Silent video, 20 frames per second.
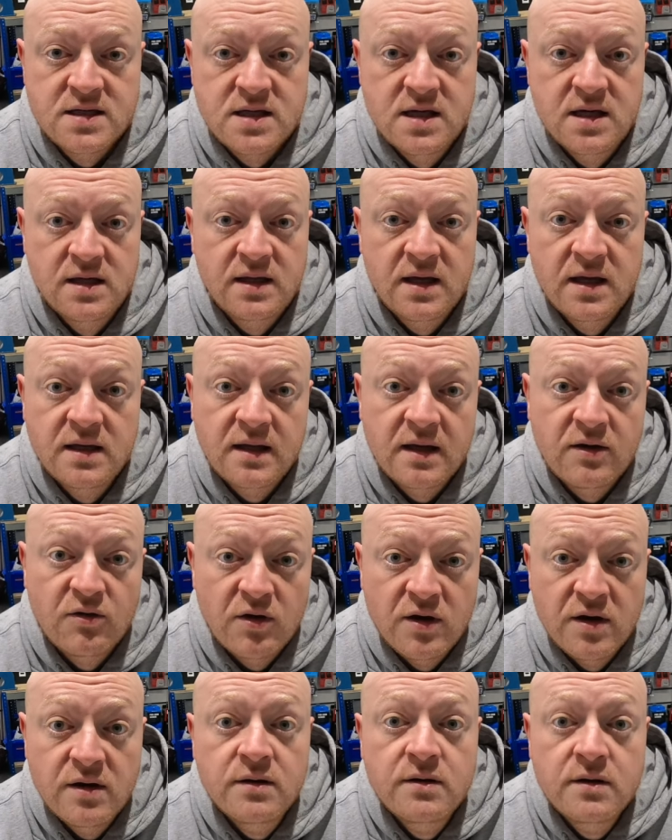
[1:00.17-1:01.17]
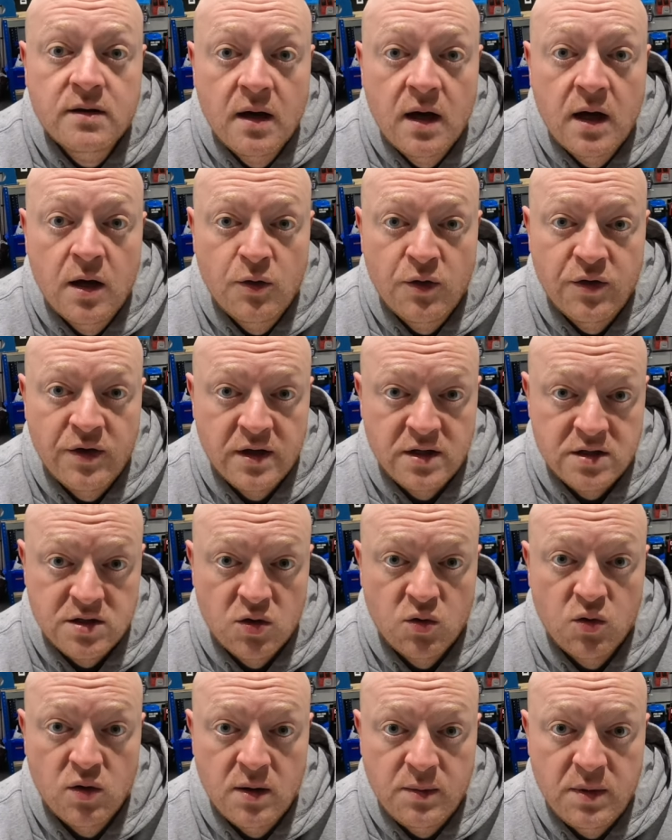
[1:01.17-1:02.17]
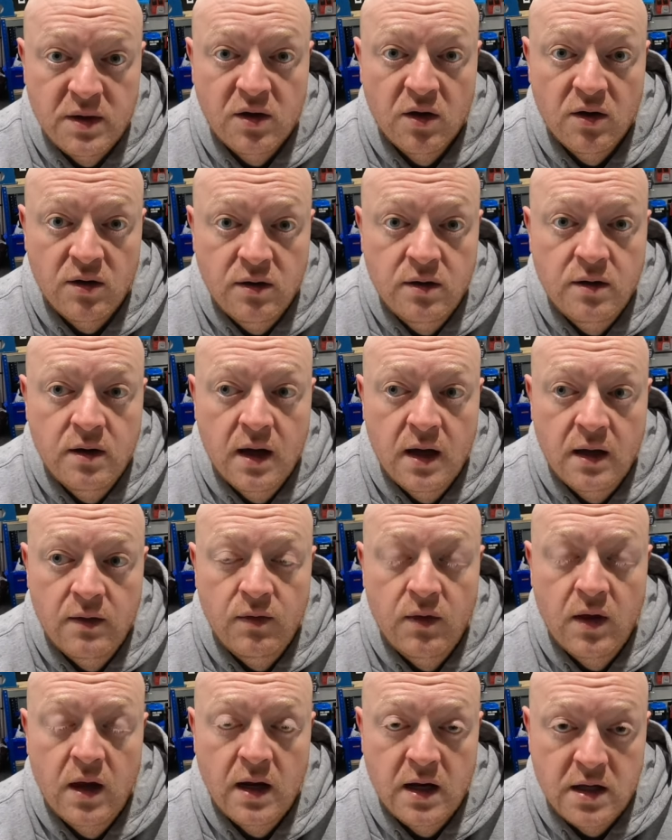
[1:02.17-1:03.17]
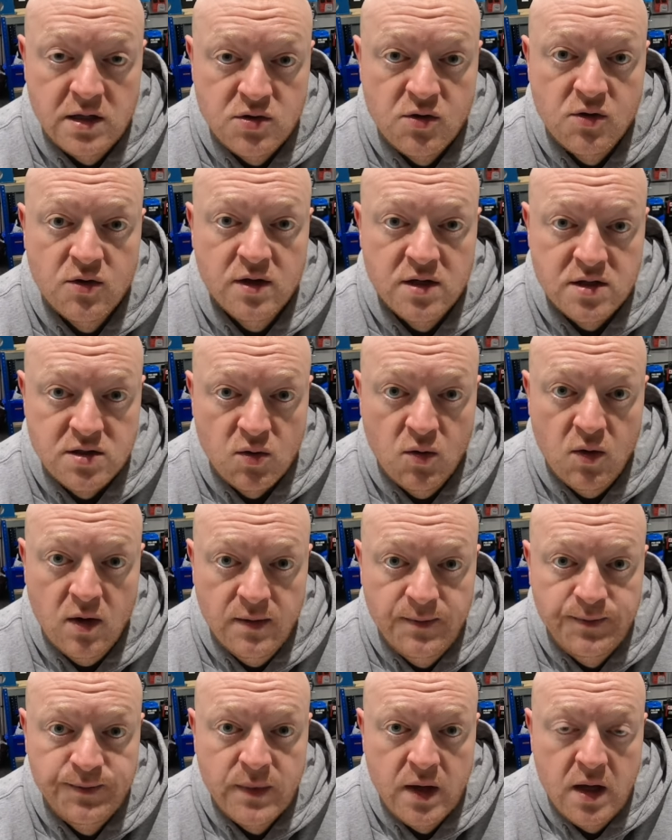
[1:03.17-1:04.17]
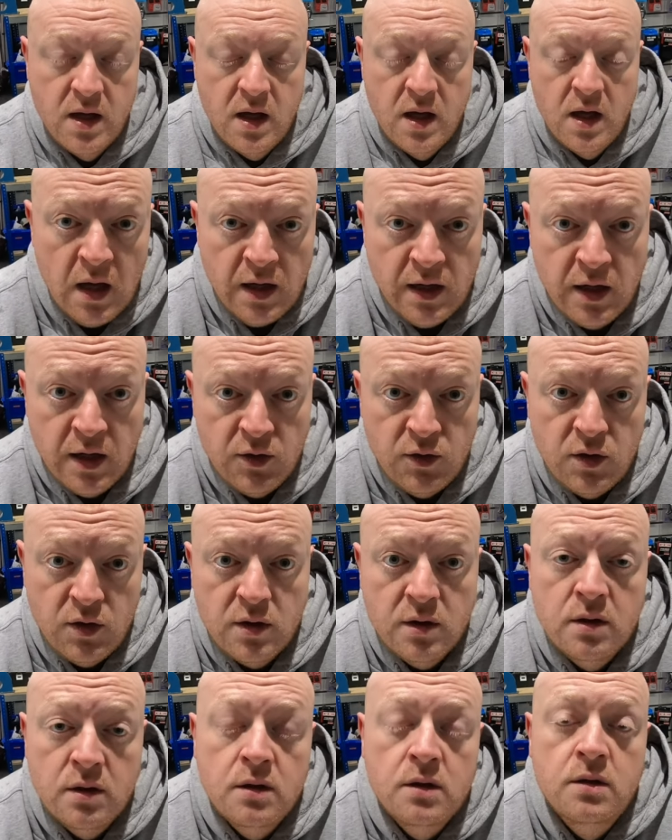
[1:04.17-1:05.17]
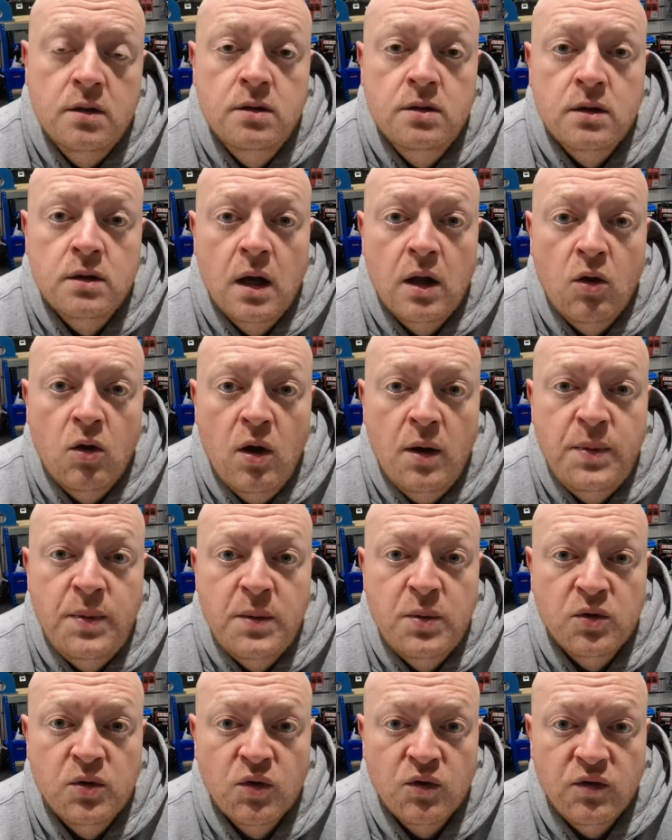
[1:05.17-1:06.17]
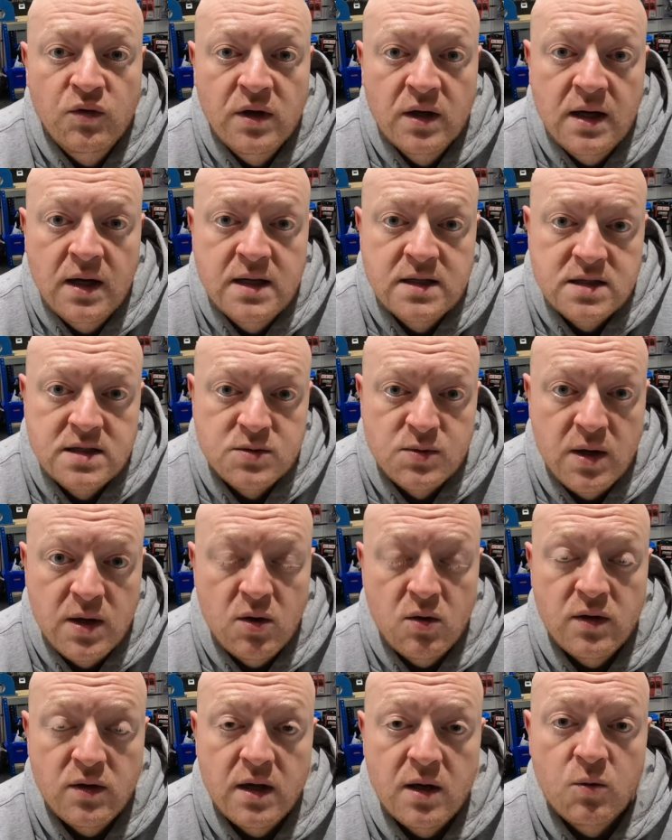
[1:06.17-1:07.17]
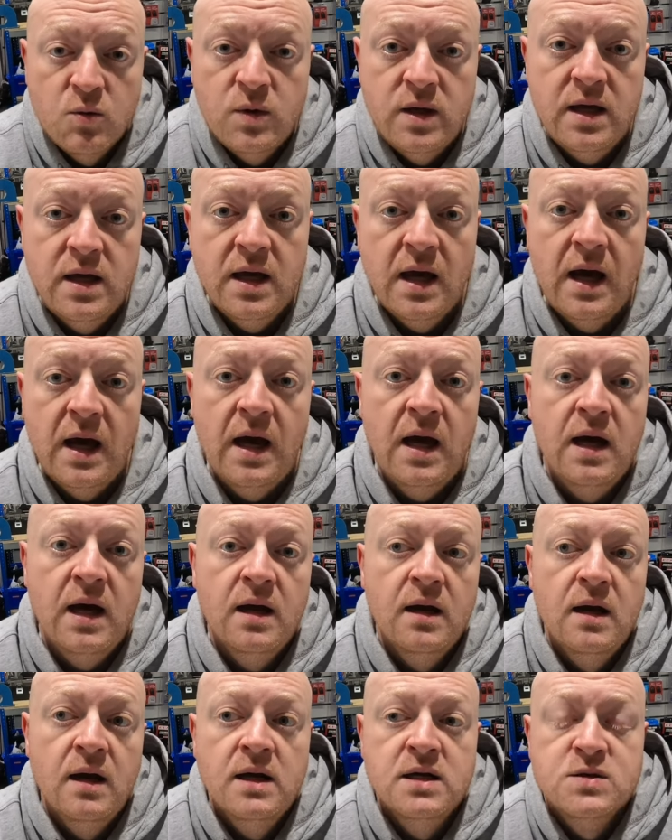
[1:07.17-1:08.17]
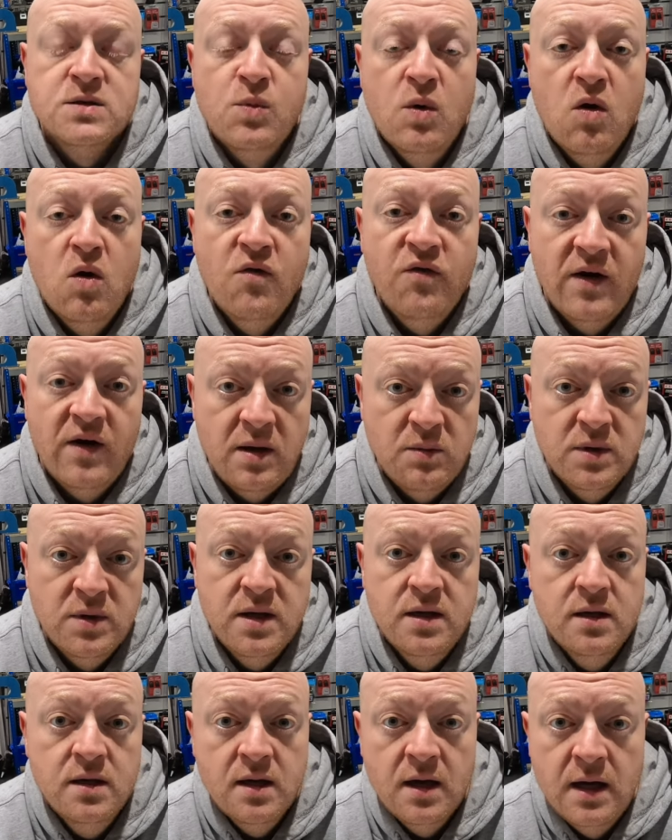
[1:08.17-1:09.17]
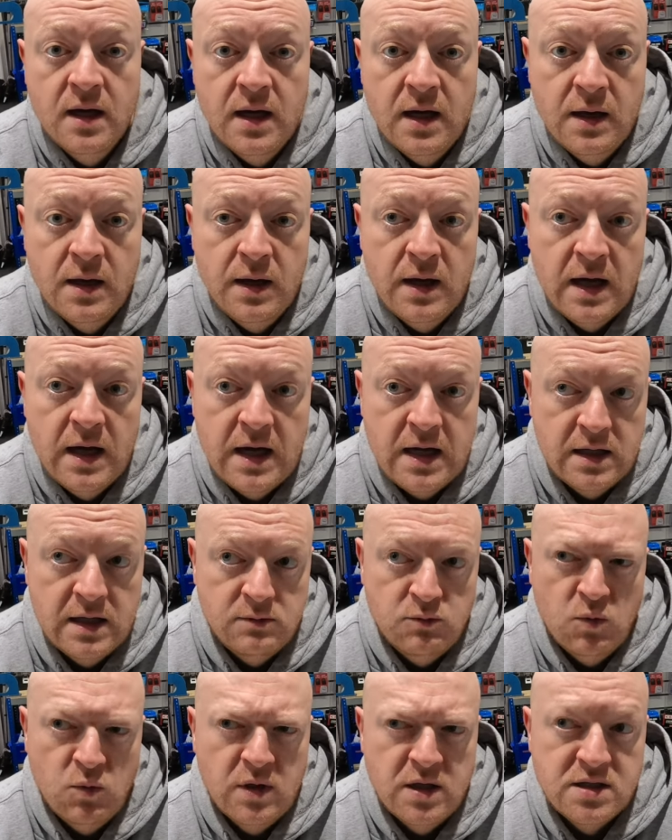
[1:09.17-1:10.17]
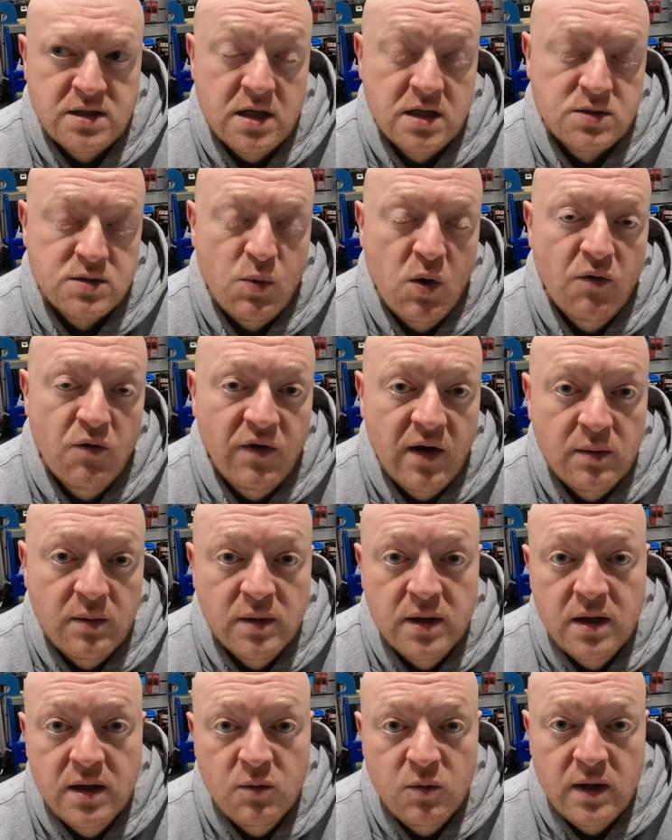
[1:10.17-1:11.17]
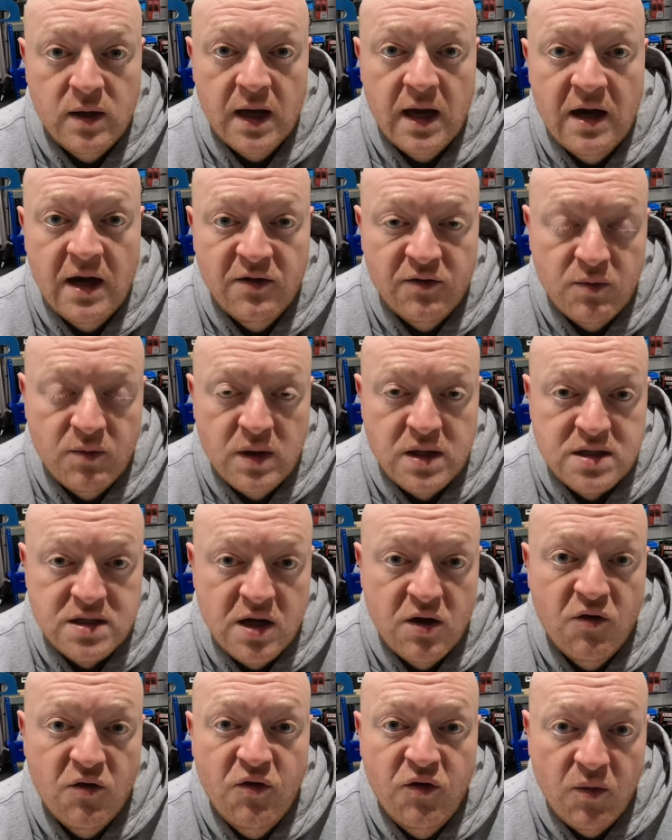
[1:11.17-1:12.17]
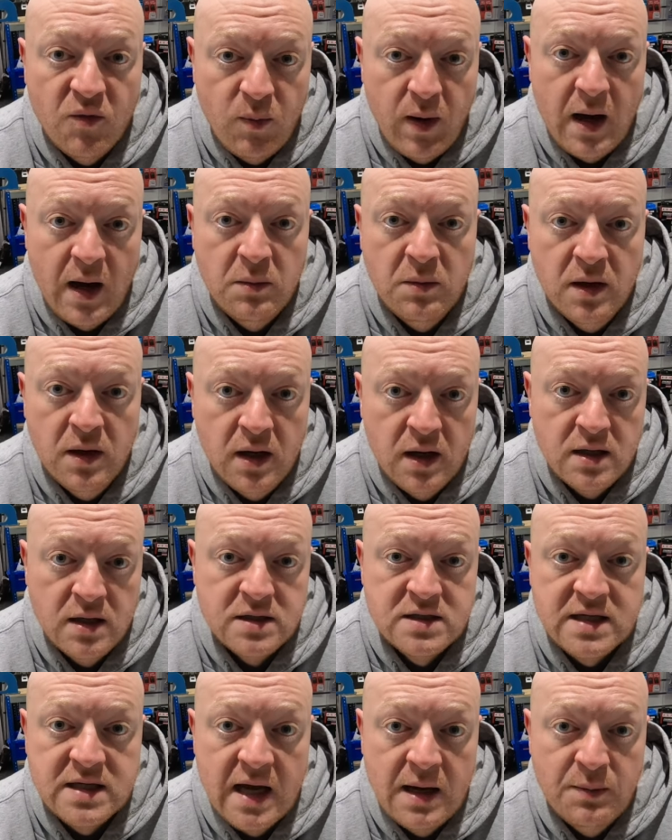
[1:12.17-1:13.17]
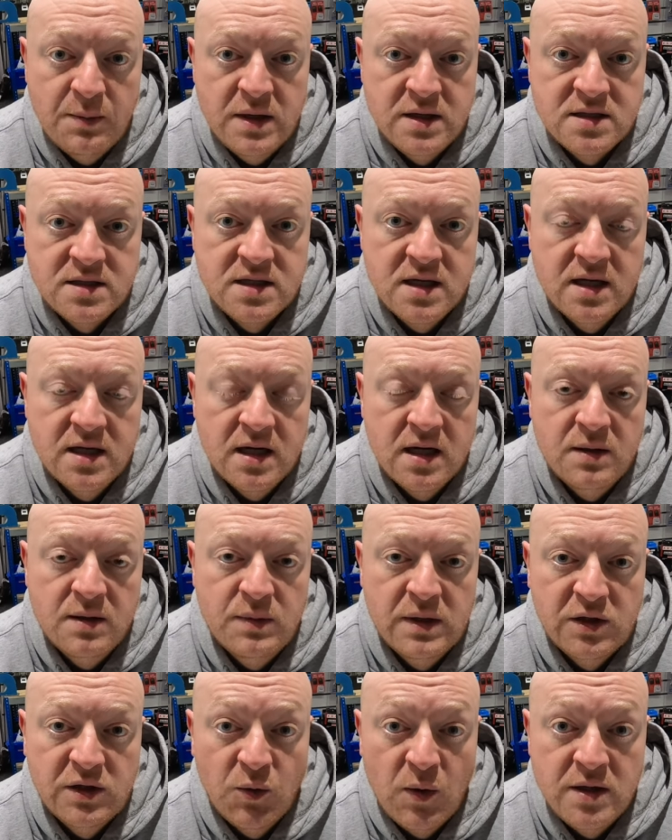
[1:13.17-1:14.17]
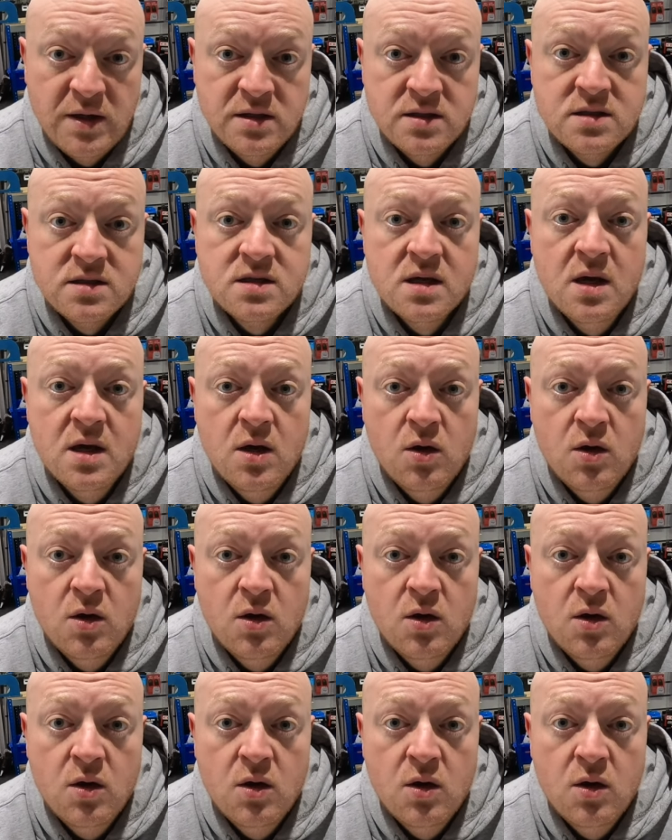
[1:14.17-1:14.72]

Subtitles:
I say, day-to-day running, how things are going to be done in an ice hockey store. Now, a lot of people don't realise as well that we are a small family, and when I say a small family, we have myself, Pamela, Sam and Sarah, my twins,